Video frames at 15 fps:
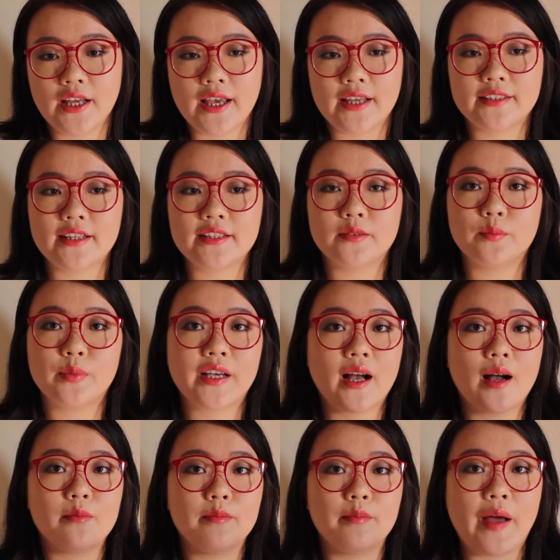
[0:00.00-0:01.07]
It doesn't
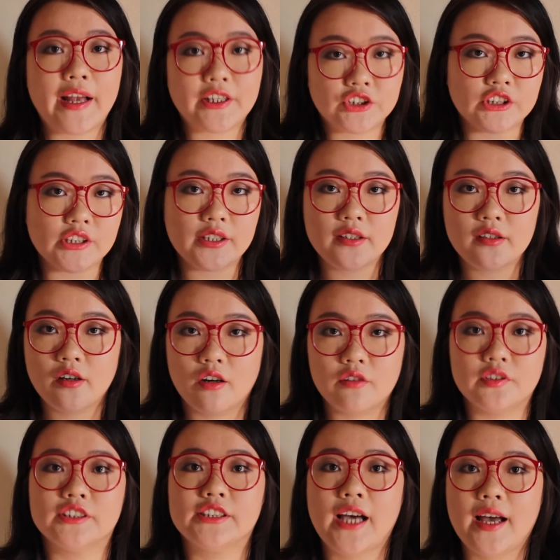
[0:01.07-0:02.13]
become patchy
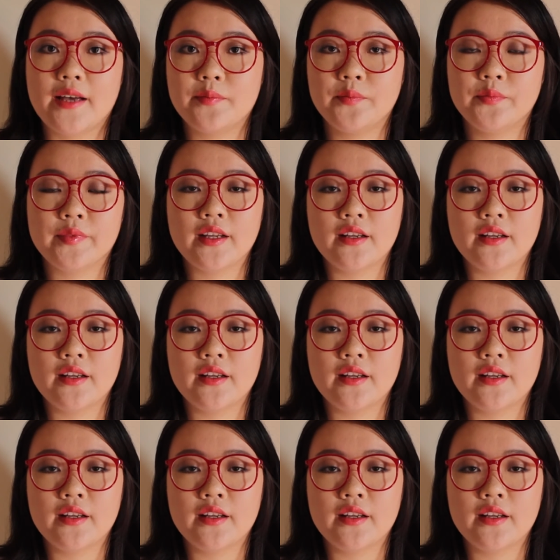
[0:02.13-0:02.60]
over time.